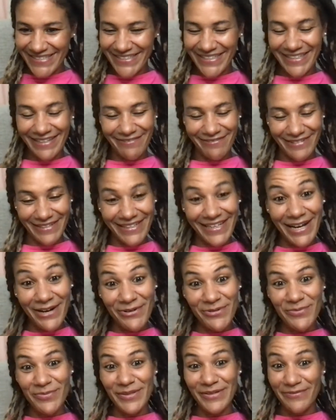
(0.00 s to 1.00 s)
so definitely
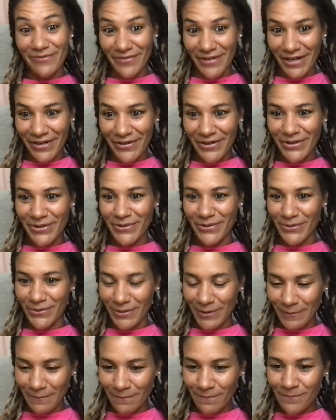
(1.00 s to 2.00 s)
that would be very
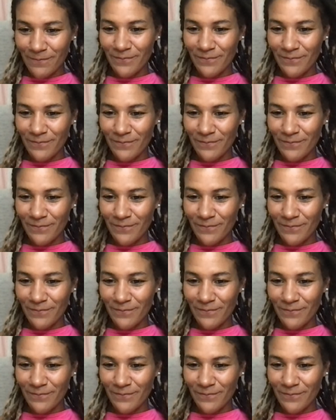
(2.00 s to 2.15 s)
cool.